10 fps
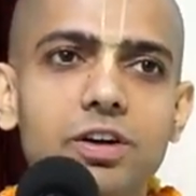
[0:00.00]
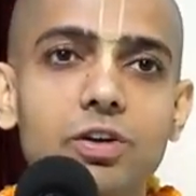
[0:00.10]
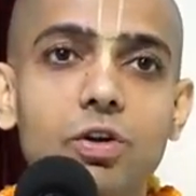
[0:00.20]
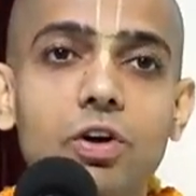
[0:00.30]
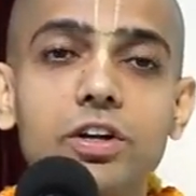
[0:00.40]

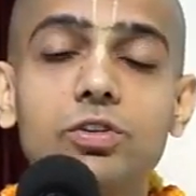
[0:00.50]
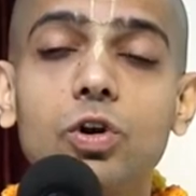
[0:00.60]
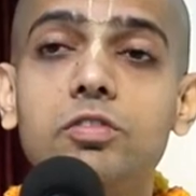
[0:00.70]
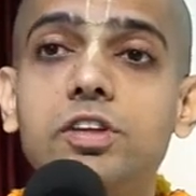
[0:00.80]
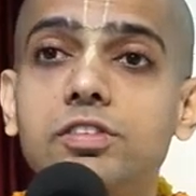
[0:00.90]
Lord is
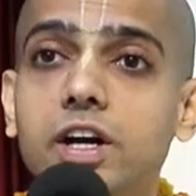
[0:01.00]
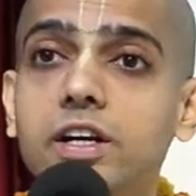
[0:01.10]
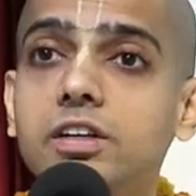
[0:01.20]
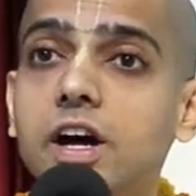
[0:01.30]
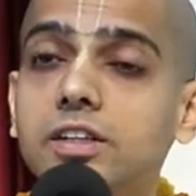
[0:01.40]
always
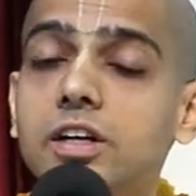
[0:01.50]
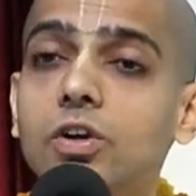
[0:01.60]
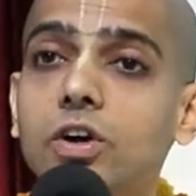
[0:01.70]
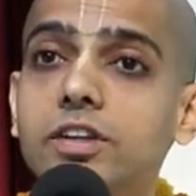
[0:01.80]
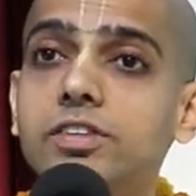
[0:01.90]
ready. Rather,
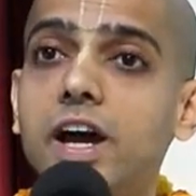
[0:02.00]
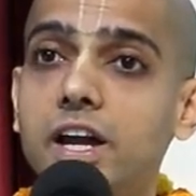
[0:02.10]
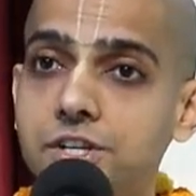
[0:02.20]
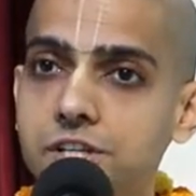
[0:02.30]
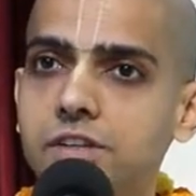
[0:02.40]
Lord is
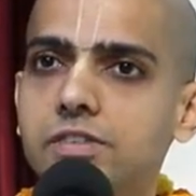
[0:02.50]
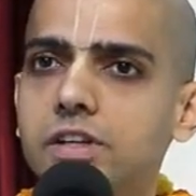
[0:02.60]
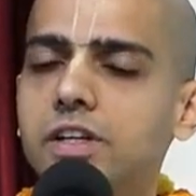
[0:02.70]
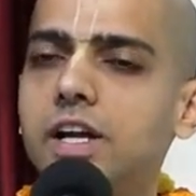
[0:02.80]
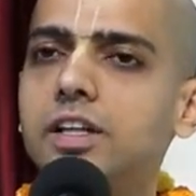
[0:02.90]
anxious.
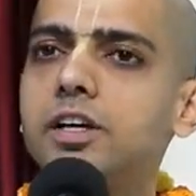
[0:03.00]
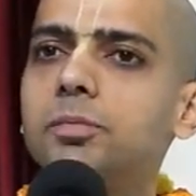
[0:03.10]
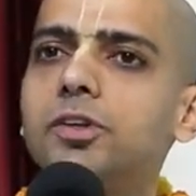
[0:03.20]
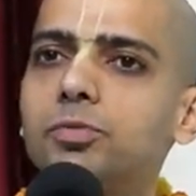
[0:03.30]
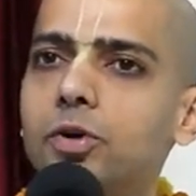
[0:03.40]
In another
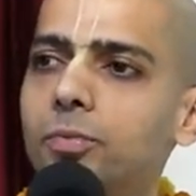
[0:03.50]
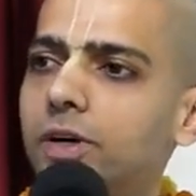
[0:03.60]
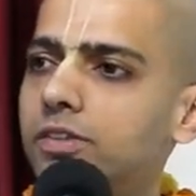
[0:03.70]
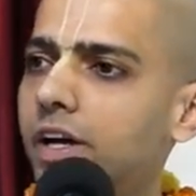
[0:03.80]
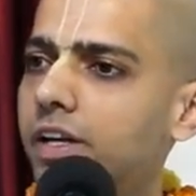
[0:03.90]
place,
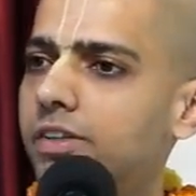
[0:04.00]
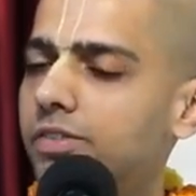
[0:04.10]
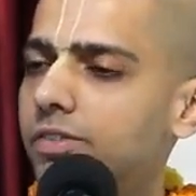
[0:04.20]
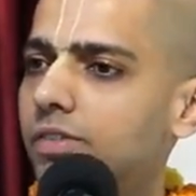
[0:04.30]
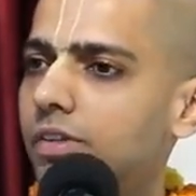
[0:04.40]
Prabhupada
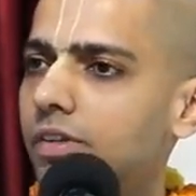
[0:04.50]
writes.